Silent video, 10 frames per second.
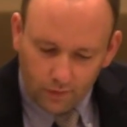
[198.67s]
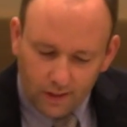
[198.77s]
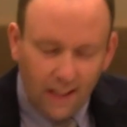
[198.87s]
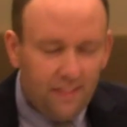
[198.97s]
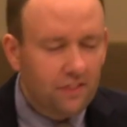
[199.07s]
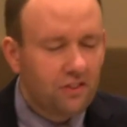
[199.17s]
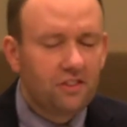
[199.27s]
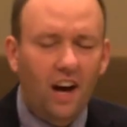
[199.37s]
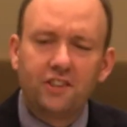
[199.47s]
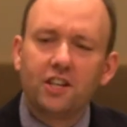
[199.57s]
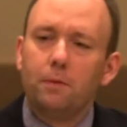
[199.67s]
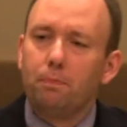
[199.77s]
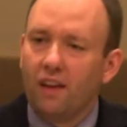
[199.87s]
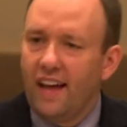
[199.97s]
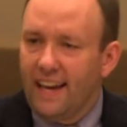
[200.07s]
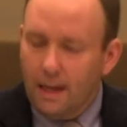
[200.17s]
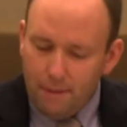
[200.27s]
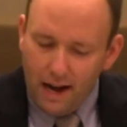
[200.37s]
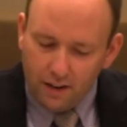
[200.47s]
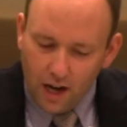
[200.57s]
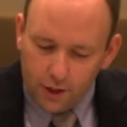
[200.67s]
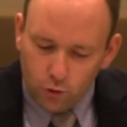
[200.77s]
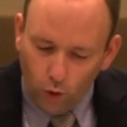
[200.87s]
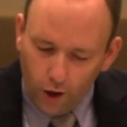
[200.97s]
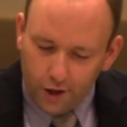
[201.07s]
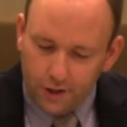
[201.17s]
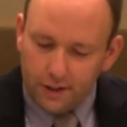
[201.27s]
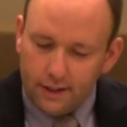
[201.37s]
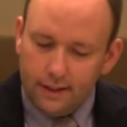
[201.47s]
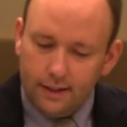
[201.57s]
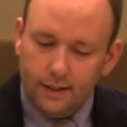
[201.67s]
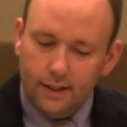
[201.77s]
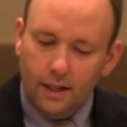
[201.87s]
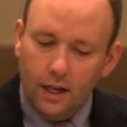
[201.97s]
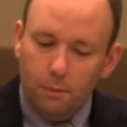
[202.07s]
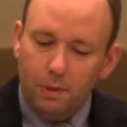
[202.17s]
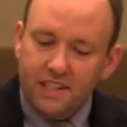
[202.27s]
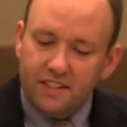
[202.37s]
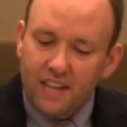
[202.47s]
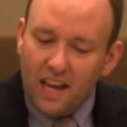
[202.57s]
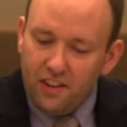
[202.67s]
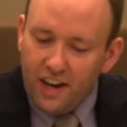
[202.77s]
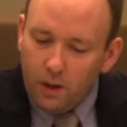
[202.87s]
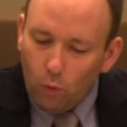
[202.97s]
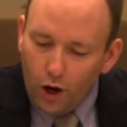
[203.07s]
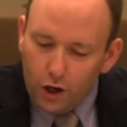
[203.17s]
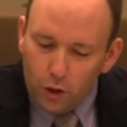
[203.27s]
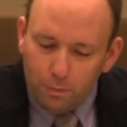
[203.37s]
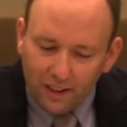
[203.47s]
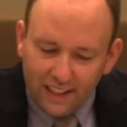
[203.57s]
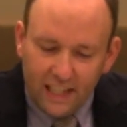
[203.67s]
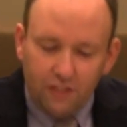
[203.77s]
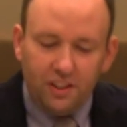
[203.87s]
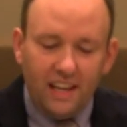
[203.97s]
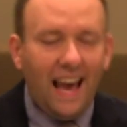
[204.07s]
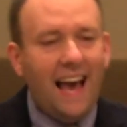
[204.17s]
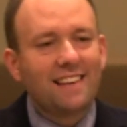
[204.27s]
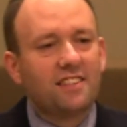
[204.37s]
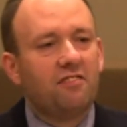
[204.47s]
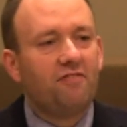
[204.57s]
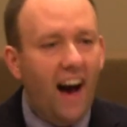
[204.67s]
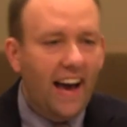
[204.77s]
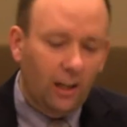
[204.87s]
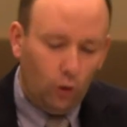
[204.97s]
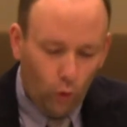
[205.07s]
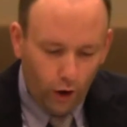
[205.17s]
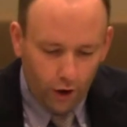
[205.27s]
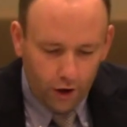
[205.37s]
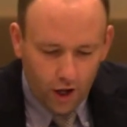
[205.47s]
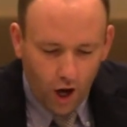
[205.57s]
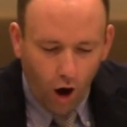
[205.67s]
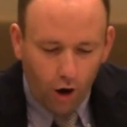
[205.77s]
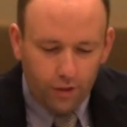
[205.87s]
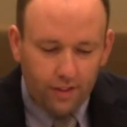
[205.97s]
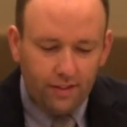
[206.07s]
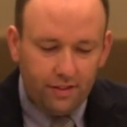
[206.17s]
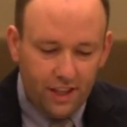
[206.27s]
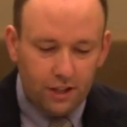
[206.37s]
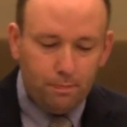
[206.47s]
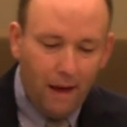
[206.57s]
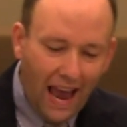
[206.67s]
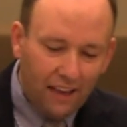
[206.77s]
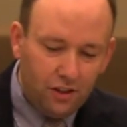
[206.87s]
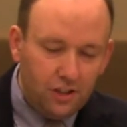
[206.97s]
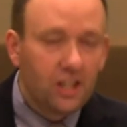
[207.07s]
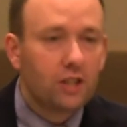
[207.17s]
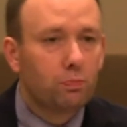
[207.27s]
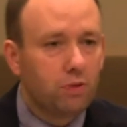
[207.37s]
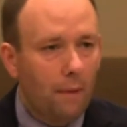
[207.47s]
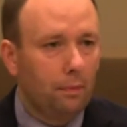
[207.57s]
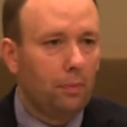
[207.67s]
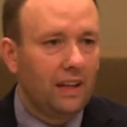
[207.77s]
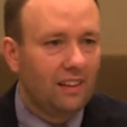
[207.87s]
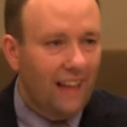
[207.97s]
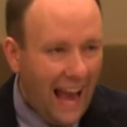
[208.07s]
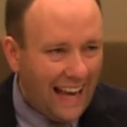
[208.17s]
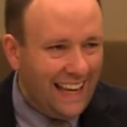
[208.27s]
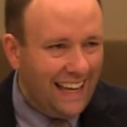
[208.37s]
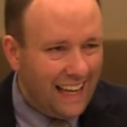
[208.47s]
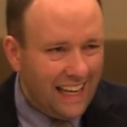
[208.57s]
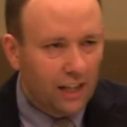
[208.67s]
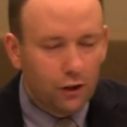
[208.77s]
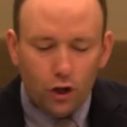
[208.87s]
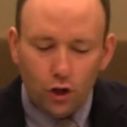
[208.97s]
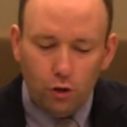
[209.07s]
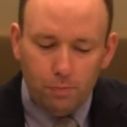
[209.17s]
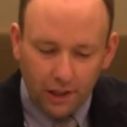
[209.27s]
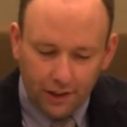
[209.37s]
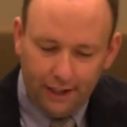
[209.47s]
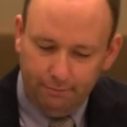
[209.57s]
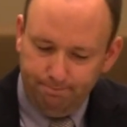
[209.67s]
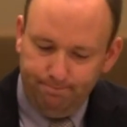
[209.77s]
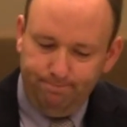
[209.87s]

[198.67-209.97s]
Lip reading: Now, this is not to complain about God's Word, but to say that anyone who believes he has the final word on this passage is probably lacking in humility.